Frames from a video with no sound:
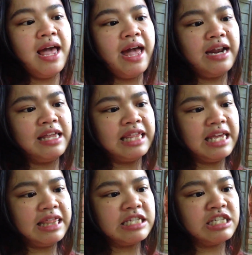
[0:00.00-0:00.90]
and I
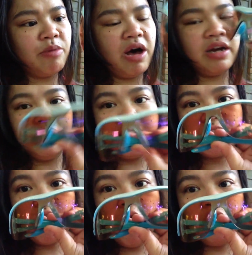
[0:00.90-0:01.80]
think this model is
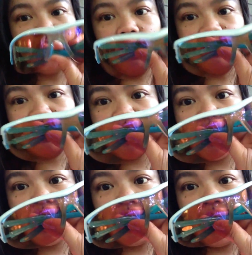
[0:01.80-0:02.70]
called Alter,
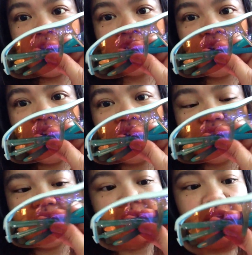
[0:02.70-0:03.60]
in case you're
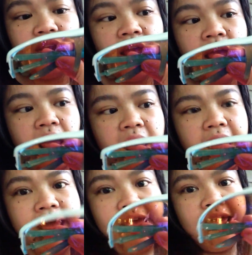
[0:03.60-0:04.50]
interested.
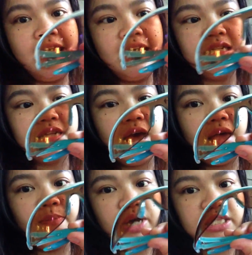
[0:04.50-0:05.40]
and
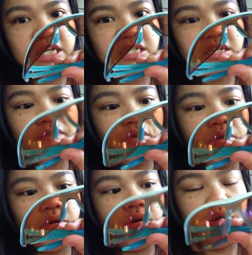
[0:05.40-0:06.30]
I bought this
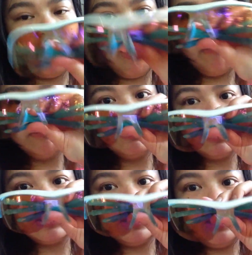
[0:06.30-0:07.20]
for around
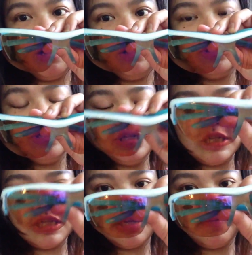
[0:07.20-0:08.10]

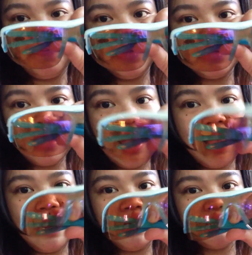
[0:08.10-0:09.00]
$60.
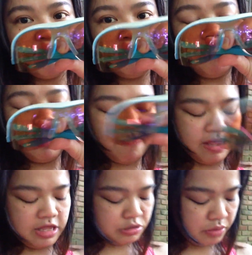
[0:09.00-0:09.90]
And I definitely
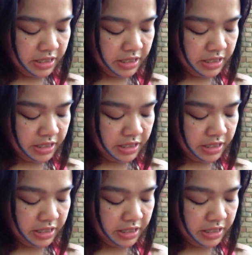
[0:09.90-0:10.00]
recommend this one.